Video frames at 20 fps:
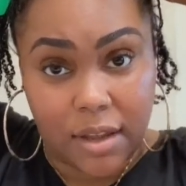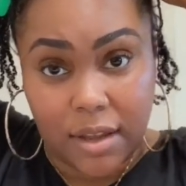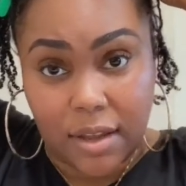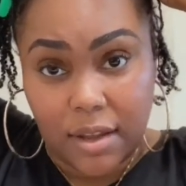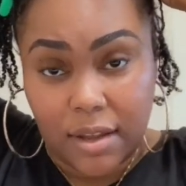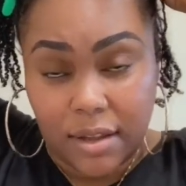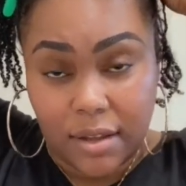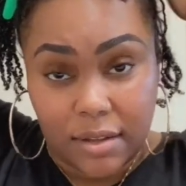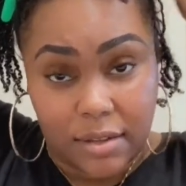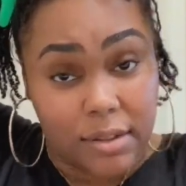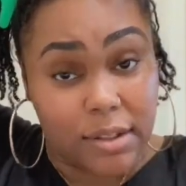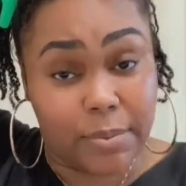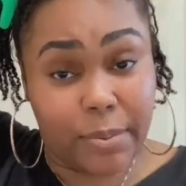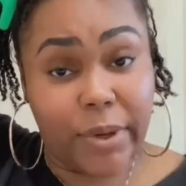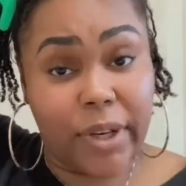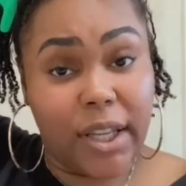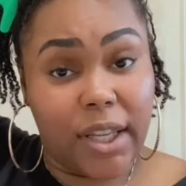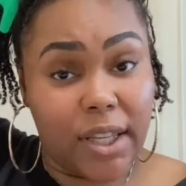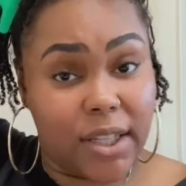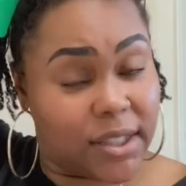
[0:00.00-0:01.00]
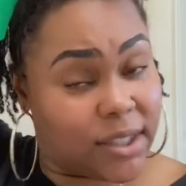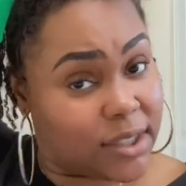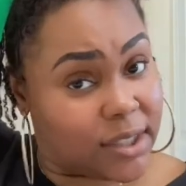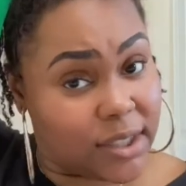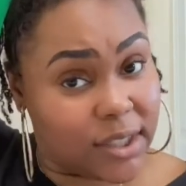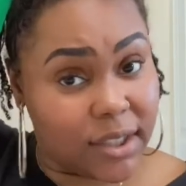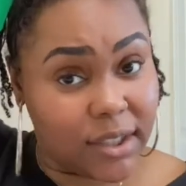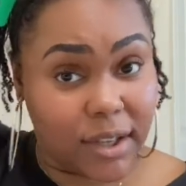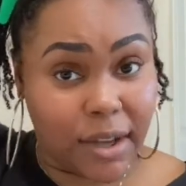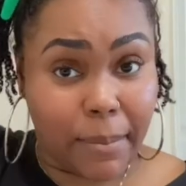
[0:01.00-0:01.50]
It's pretty easy
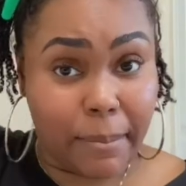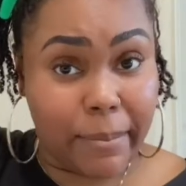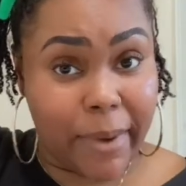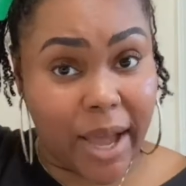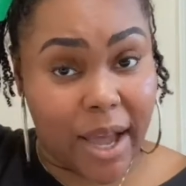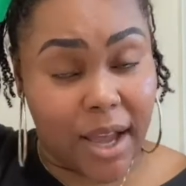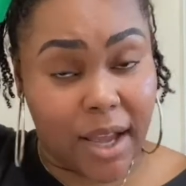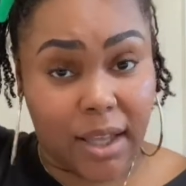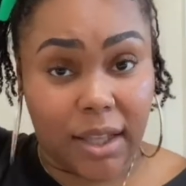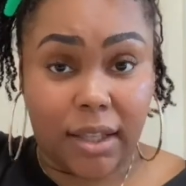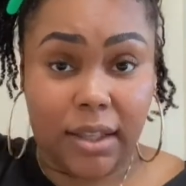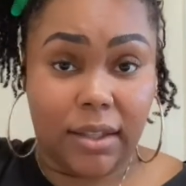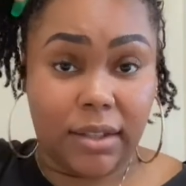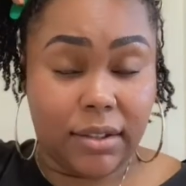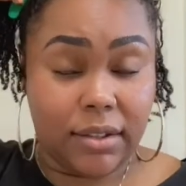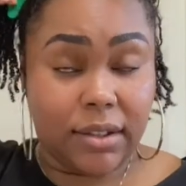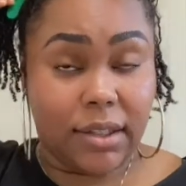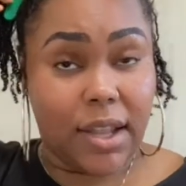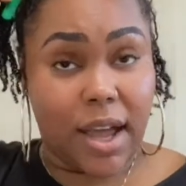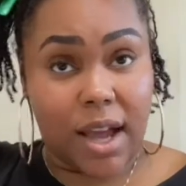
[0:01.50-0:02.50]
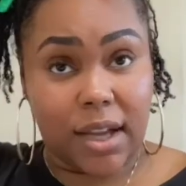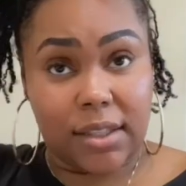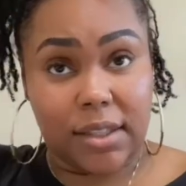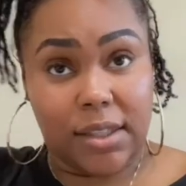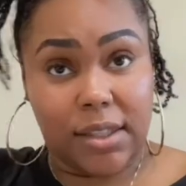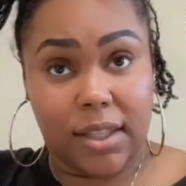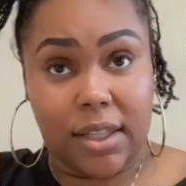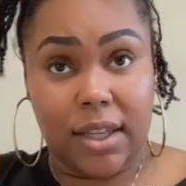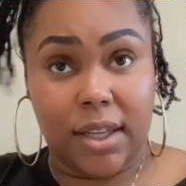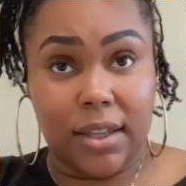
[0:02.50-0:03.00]
to combine locks
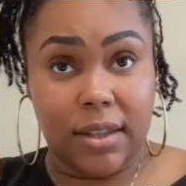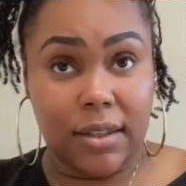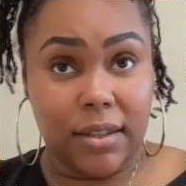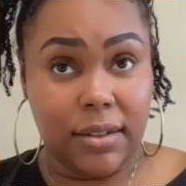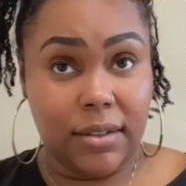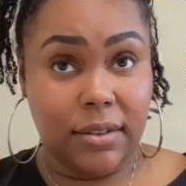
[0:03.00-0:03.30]
together,